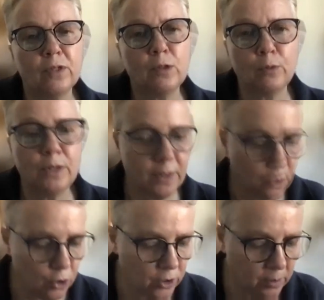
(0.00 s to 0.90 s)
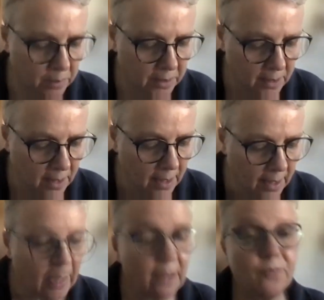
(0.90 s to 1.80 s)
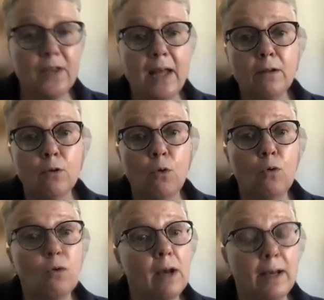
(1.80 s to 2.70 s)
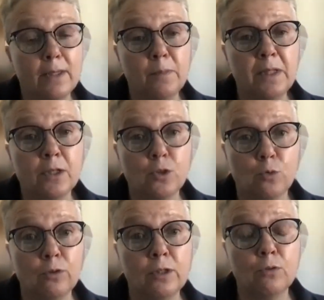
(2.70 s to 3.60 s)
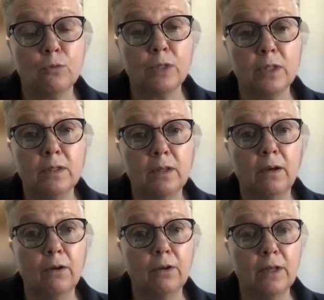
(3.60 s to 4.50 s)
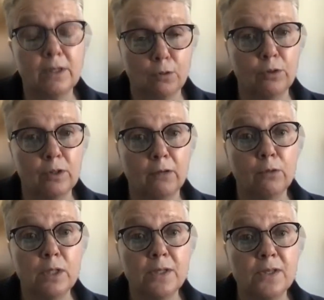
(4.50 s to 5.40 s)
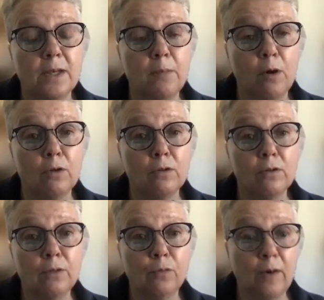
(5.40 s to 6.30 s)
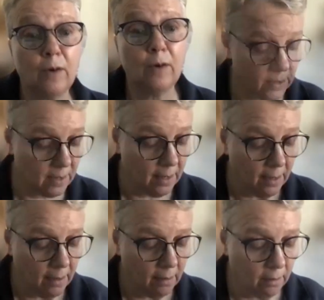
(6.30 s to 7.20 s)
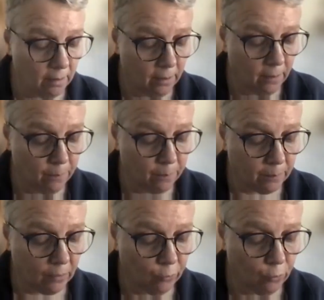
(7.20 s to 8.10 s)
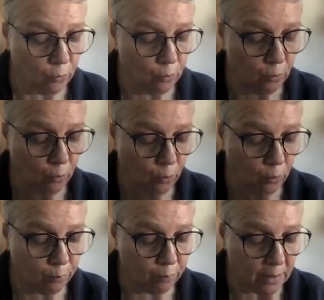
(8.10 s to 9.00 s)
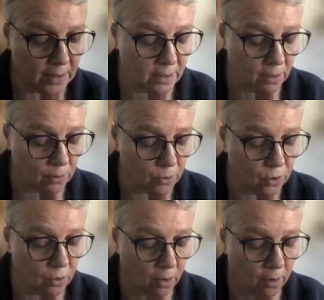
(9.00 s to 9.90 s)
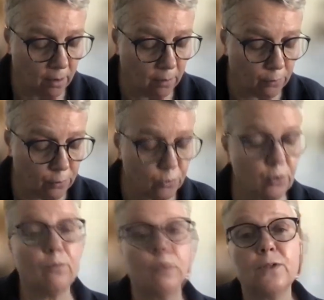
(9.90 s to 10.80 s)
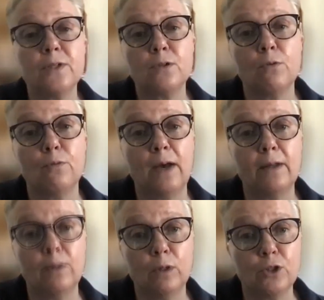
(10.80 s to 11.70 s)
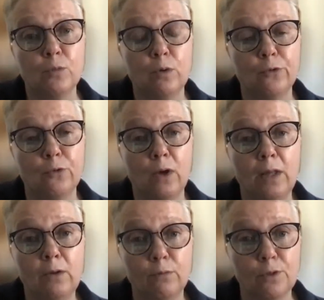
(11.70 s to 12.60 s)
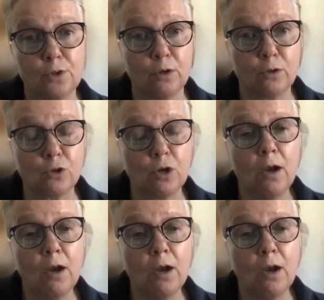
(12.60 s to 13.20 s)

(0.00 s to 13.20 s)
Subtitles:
increase in GDP. And that law has been extraordinarily stable. In fact, the president of the San Francisco Fed, when she was the head of research,